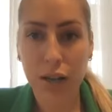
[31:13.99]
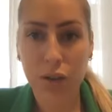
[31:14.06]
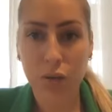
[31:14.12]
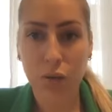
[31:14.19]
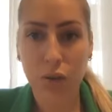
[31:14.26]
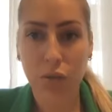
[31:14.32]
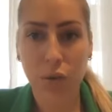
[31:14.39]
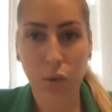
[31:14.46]
So
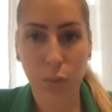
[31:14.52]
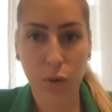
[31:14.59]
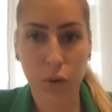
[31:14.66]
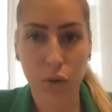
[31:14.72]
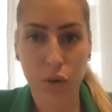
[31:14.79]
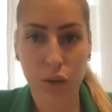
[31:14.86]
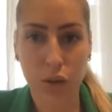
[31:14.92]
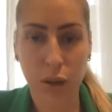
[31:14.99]
if you
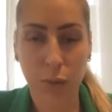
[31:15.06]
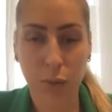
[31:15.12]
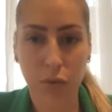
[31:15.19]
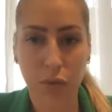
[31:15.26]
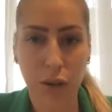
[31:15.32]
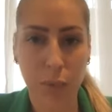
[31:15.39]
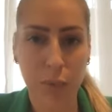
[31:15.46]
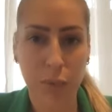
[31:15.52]
approach some of
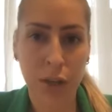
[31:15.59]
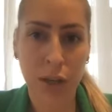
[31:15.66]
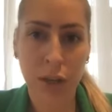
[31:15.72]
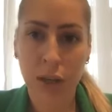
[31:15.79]
them,